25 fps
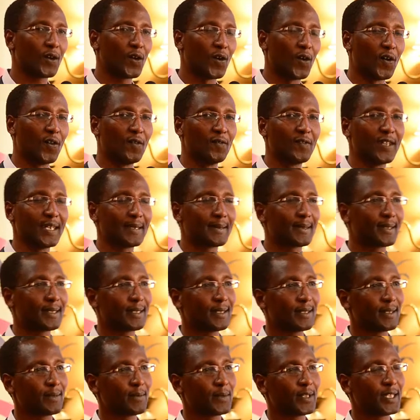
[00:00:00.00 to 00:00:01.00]
of
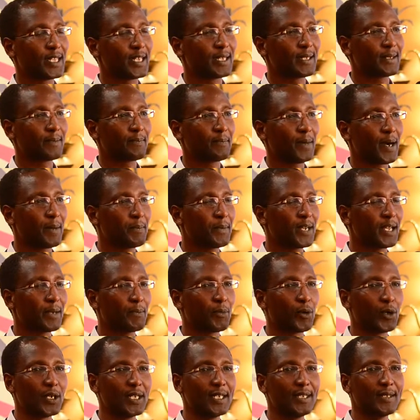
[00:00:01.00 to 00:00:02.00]
the public
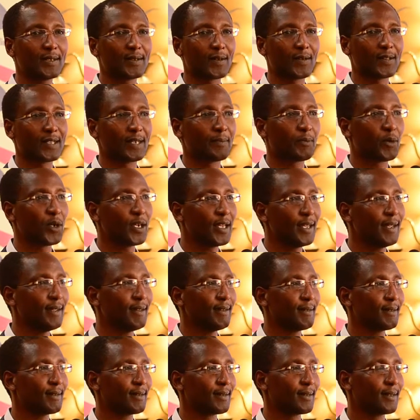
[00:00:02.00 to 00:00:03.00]
police or the
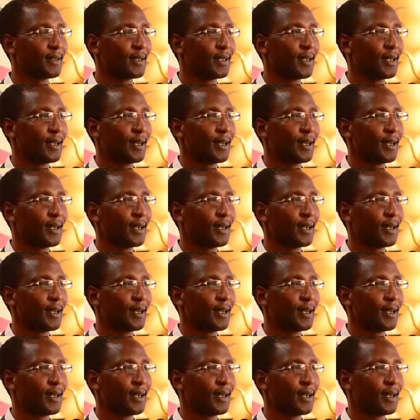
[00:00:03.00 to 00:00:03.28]
police